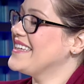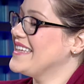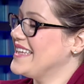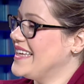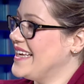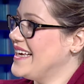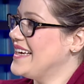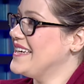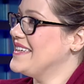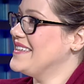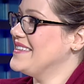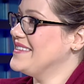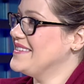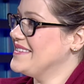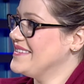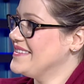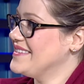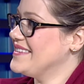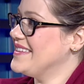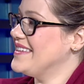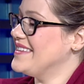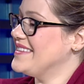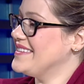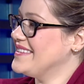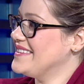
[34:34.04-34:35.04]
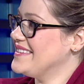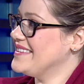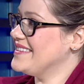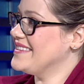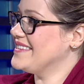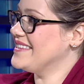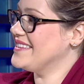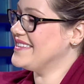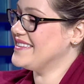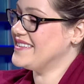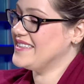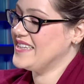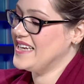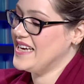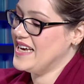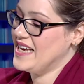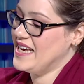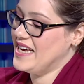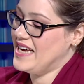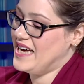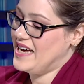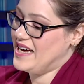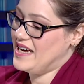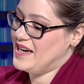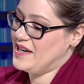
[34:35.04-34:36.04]
Yeah, yes, yes.
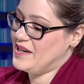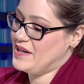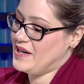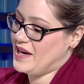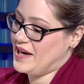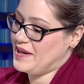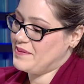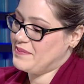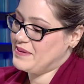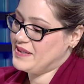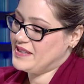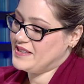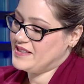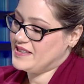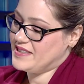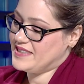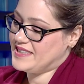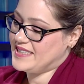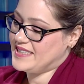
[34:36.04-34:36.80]
I mean,